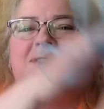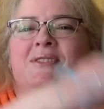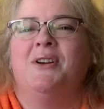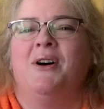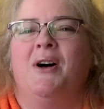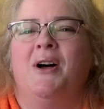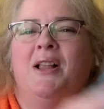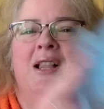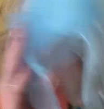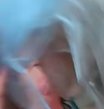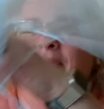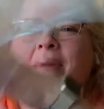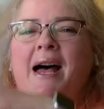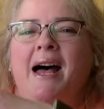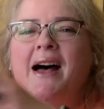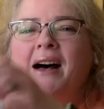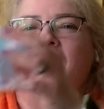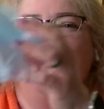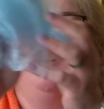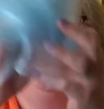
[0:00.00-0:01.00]
all
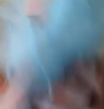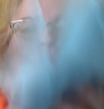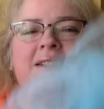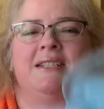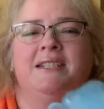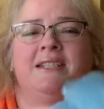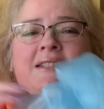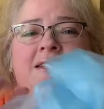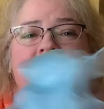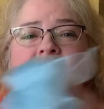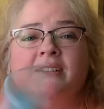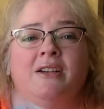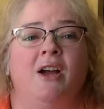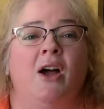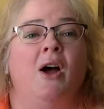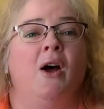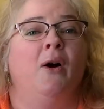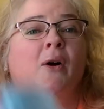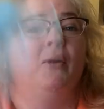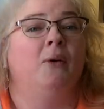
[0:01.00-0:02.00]
about.
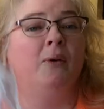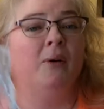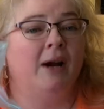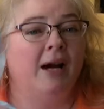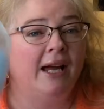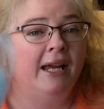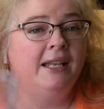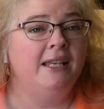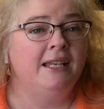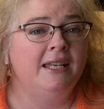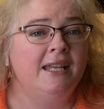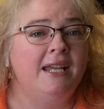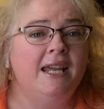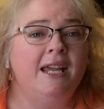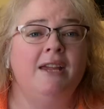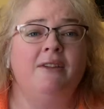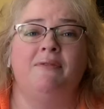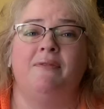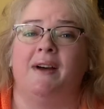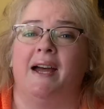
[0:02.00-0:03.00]
Right knee,